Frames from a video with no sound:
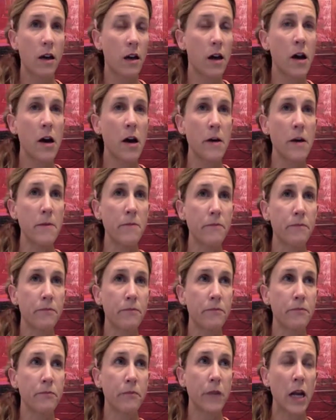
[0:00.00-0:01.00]

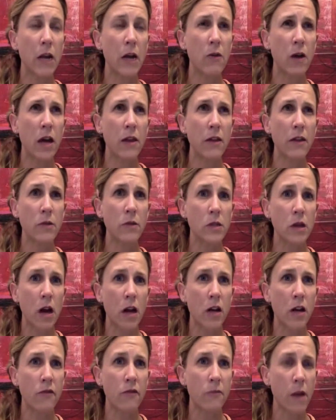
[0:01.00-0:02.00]
But anyway, that was
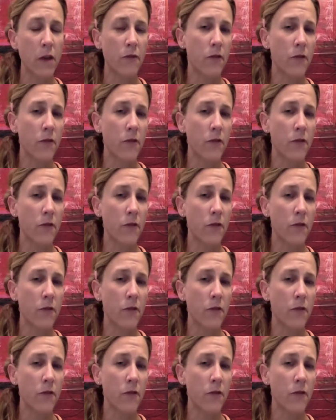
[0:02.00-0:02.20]
kind of my